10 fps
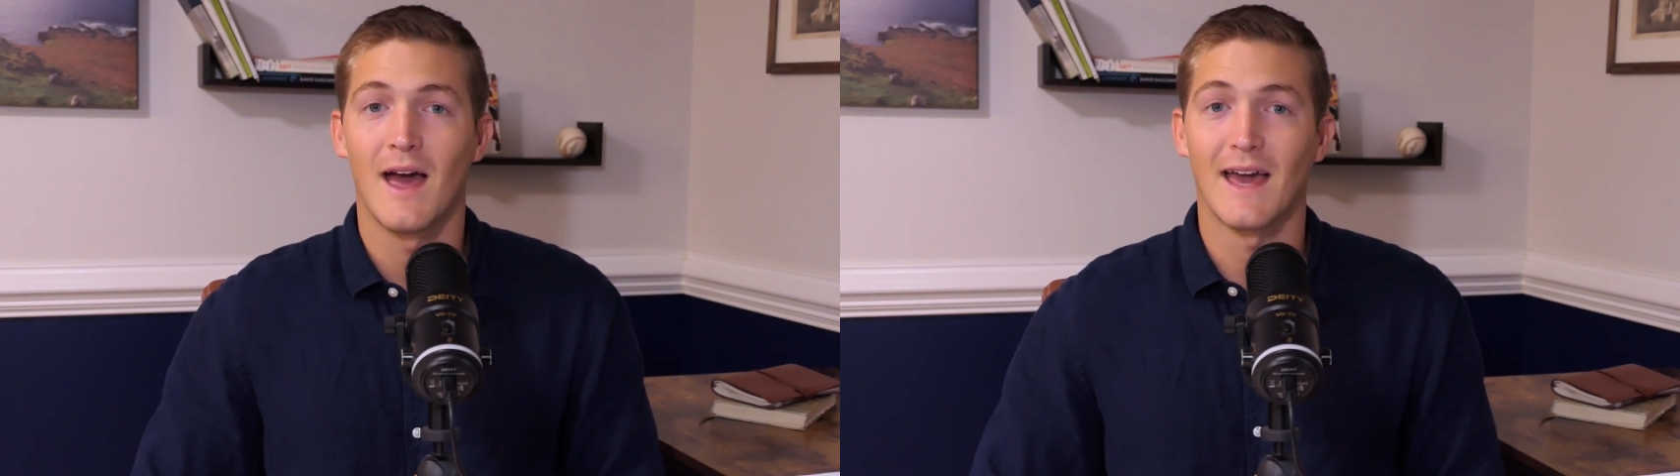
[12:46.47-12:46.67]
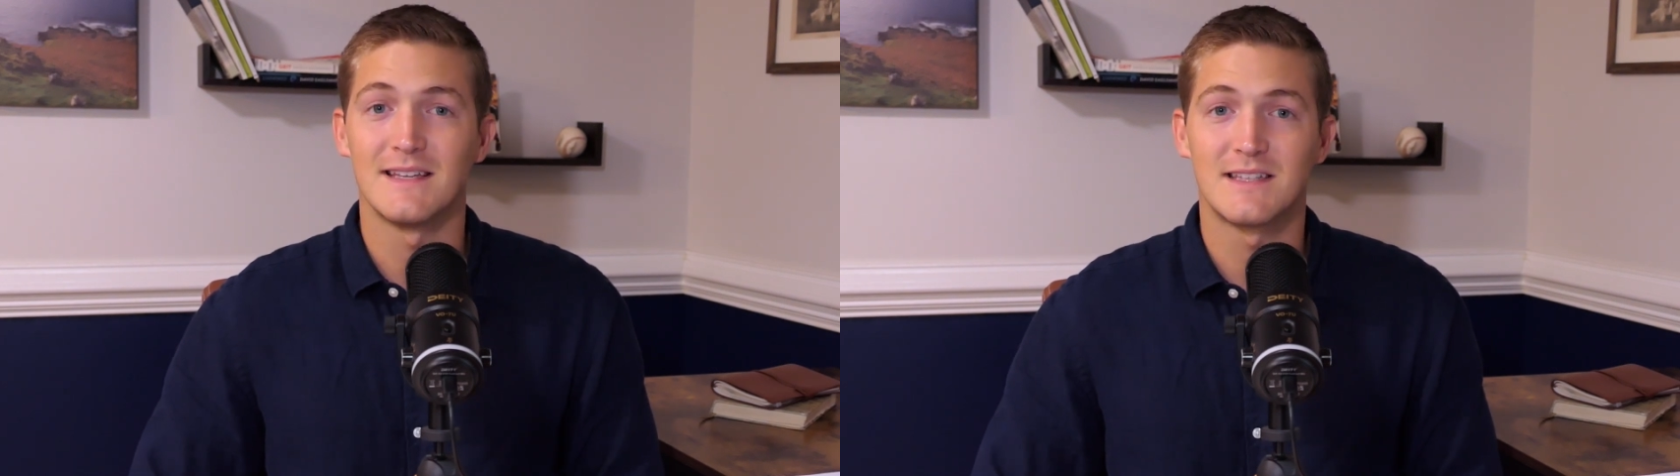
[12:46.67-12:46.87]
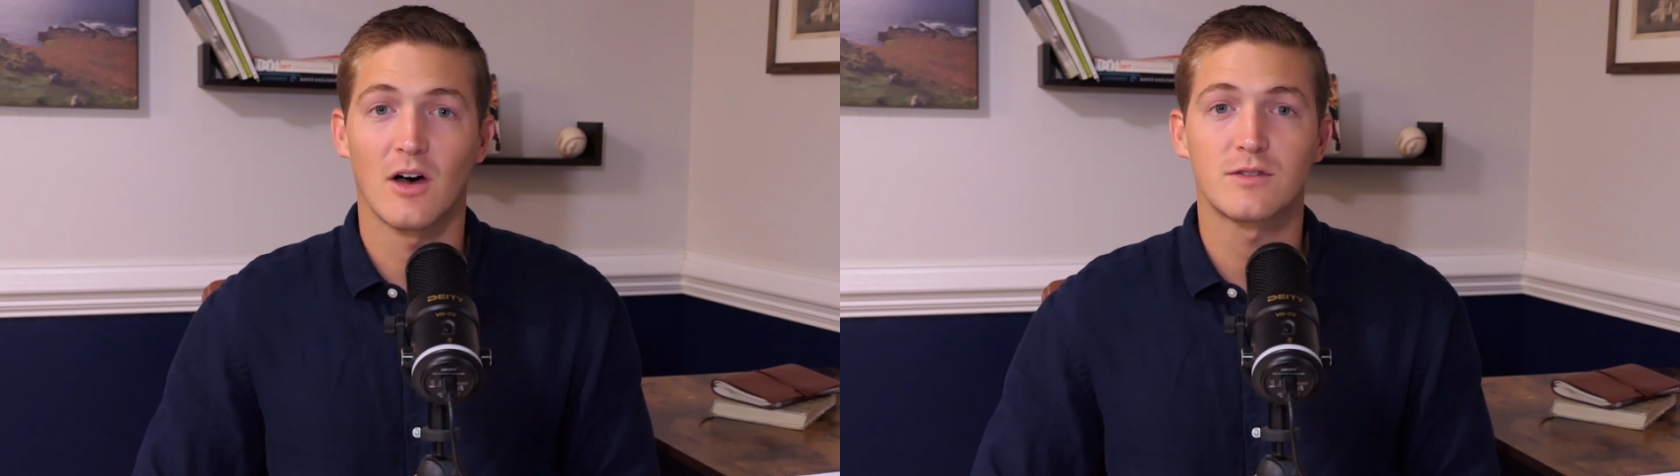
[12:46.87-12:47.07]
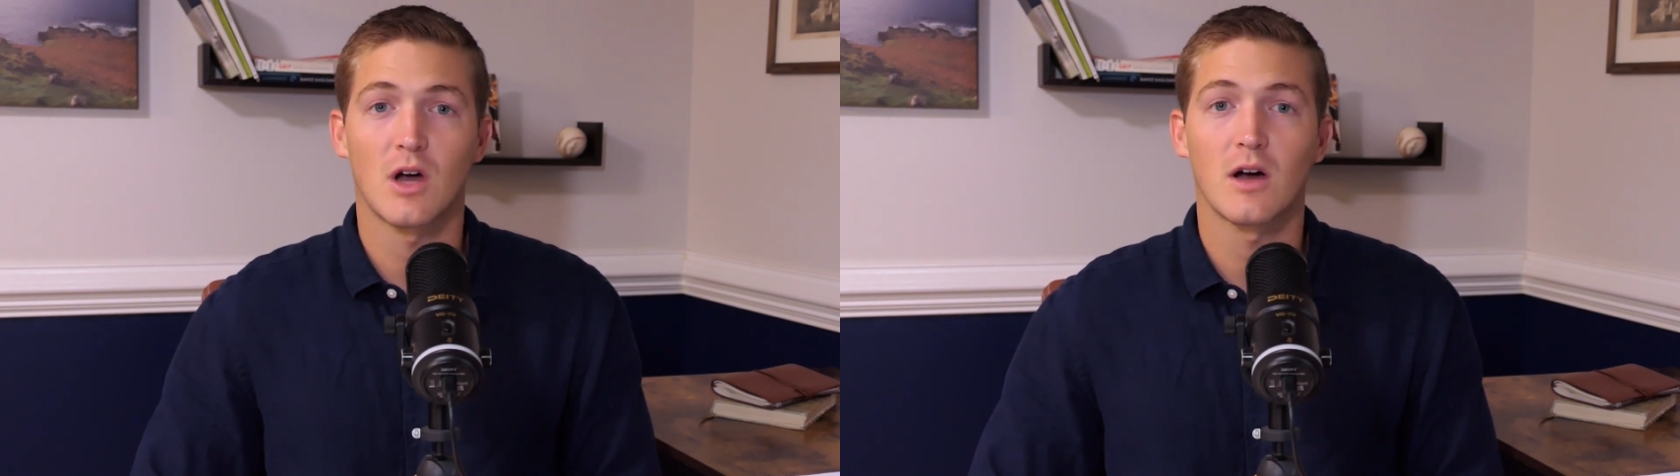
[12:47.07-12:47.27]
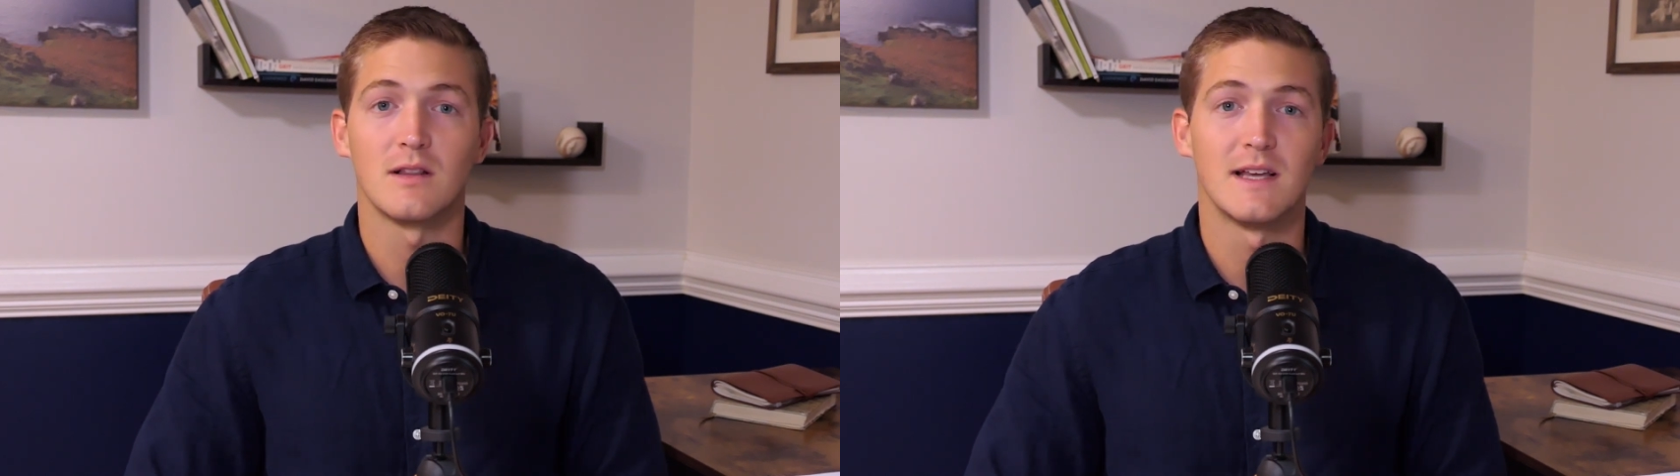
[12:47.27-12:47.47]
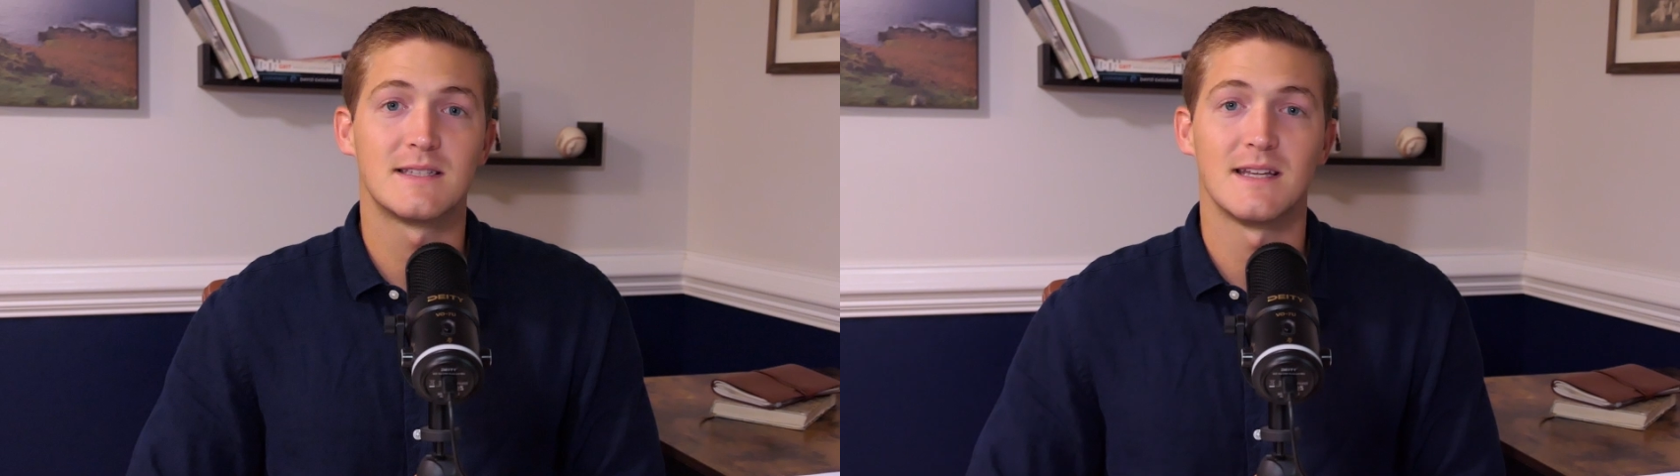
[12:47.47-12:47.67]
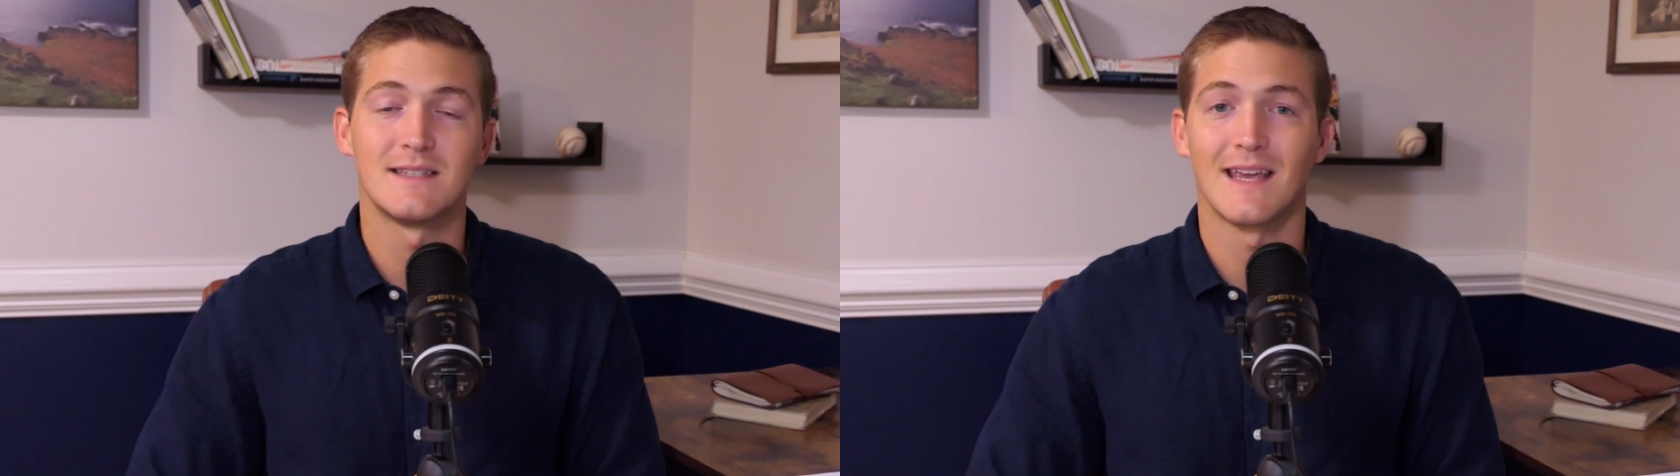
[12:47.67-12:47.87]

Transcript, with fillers: A self-talk list is